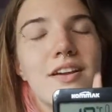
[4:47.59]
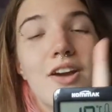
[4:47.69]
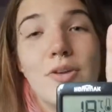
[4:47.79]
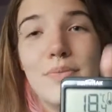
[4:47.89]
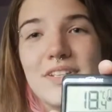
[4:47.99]

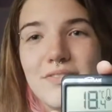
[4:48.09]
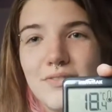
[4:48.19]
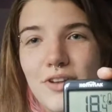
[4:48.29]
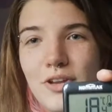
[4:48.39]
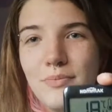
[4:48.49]

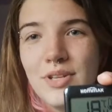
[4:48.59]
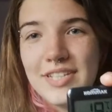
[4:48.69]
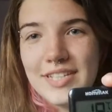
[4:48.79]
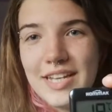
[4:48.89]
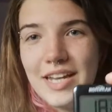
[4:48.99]

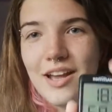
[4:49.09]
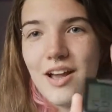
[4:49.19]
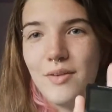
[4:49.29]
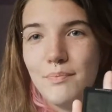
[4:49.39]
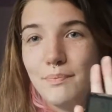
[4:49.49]
humidity
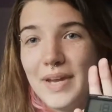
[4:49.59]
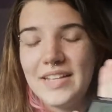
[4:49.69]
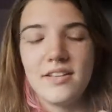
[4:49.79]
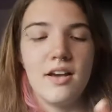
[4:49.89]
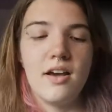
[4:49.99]

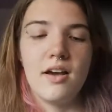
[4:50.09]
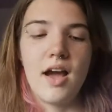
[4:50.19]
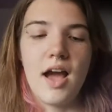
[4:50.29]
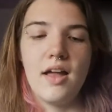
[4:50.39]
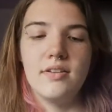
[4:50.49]
meter,
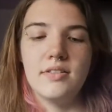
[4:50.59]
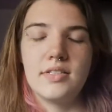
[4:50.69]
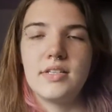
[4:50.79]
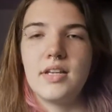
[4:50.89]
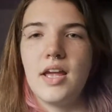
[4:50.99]

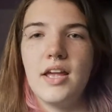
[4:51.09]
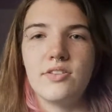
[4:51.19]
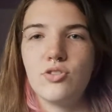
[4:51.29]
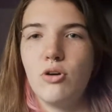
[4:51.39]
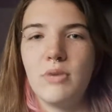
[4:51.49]
and
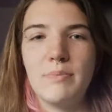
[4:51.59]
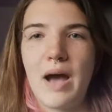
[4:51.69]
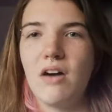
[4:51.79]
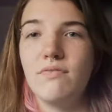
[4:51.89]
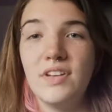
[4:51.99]
it's normally
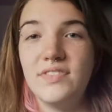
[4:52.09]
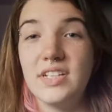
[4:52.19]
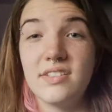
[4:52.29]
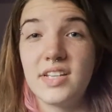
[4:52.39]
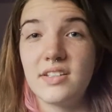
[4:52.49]
about 50
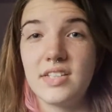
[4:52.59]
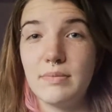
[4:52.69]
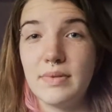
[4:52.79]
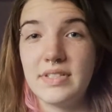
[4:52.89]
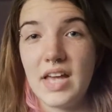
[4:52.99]
to
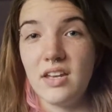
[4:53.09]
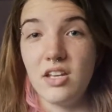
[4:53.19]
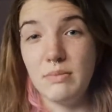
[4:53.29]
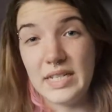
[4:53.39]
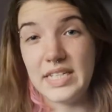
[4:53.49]
60%
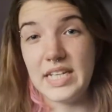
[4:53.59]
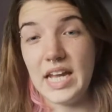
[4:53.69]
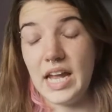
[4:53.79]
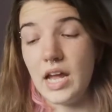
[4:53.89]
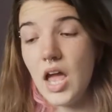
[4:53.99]

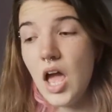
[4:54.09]
humidity